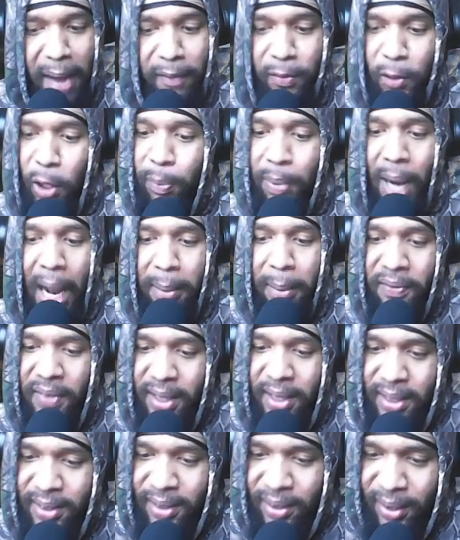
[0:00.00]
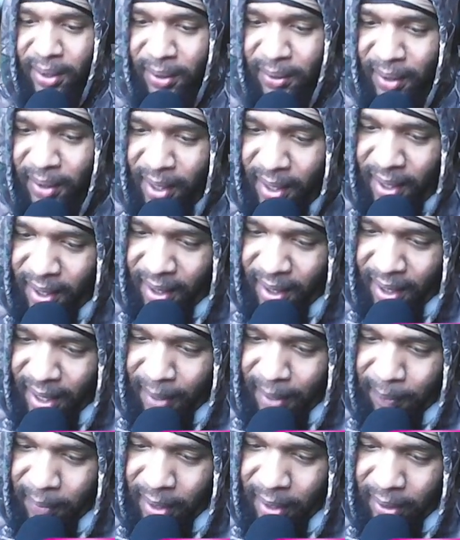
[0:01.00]
I have no problem thinking he's the goat.
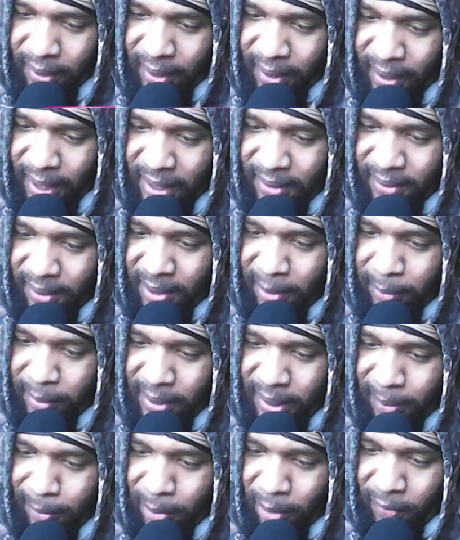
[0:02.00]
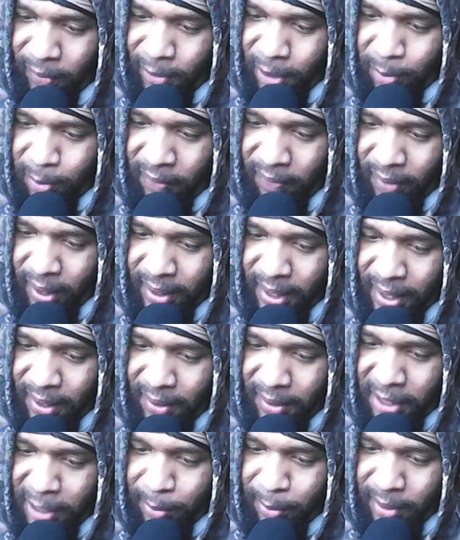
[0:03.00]
Um, like a lot starting to become more of a Kobe fan
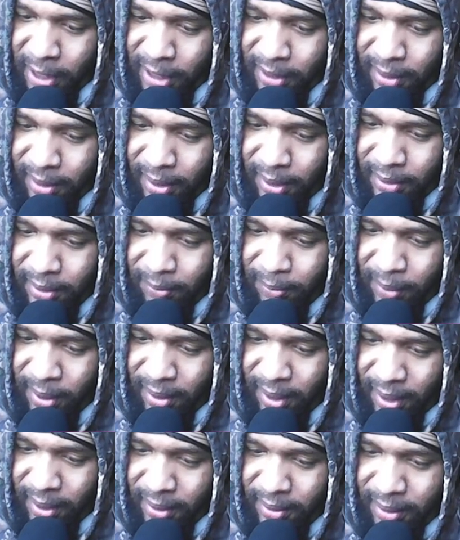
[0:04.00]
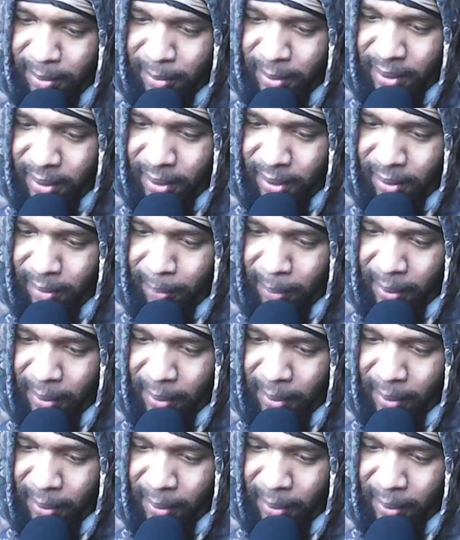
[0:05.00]
nowadays, but that's because we think similar.